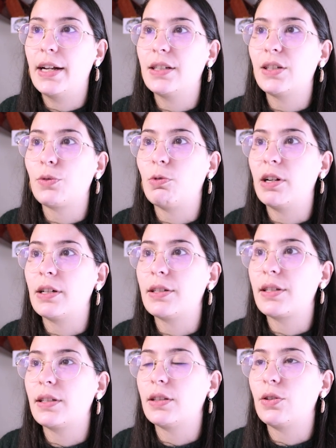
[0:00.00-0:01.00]
and these
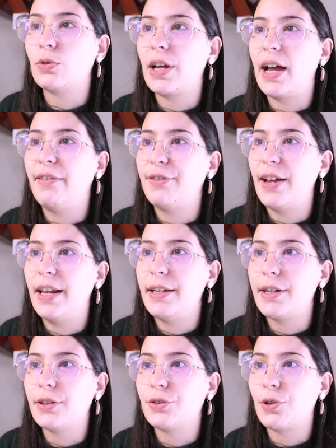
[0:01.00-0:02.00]
ones don't have any
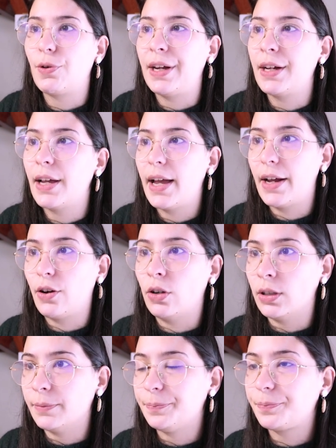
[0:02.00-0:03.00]
contouring at
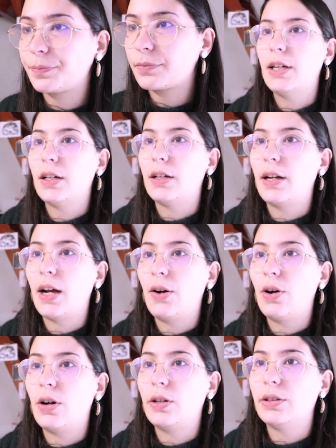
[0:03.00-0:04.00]
all.
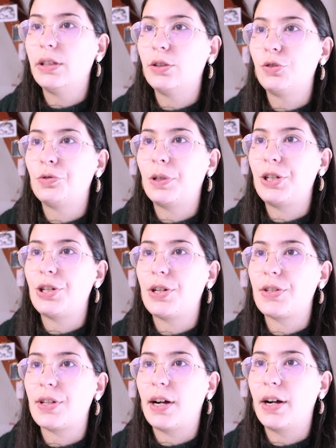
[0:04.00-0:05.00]
Now all the
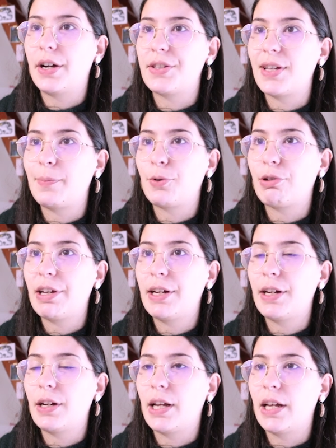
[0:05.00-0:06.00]
illustrations are
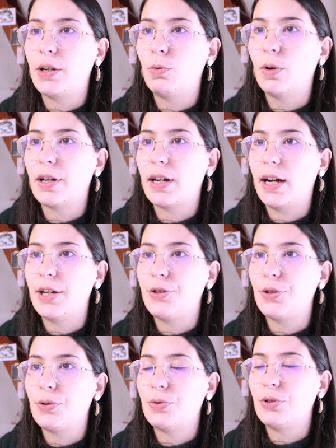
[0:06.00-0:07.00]
separated, and what I
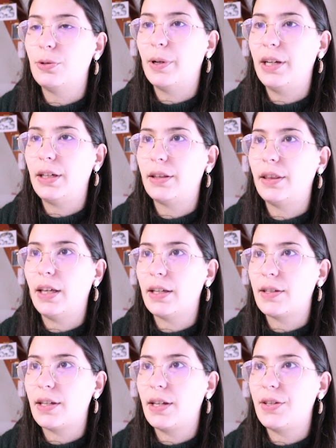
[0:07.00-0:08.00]
do to make
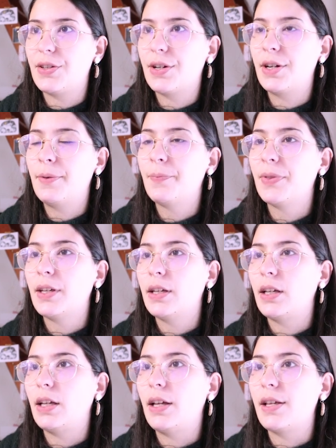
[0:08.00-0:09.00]
things easier
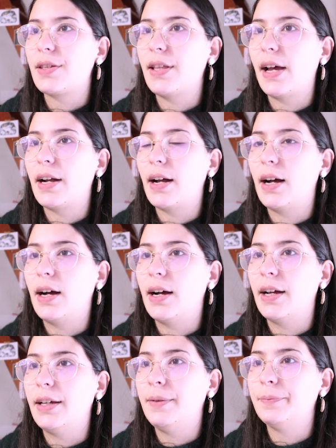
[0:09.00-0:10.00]
is that
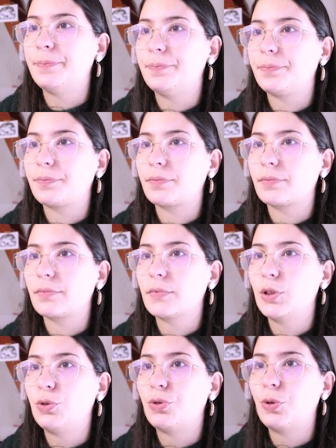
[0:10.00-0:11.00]
I
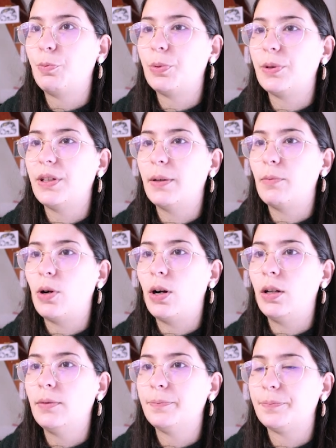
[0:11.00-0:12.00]
group them
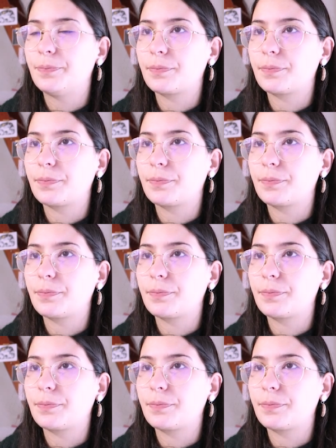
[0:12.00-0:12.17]
all.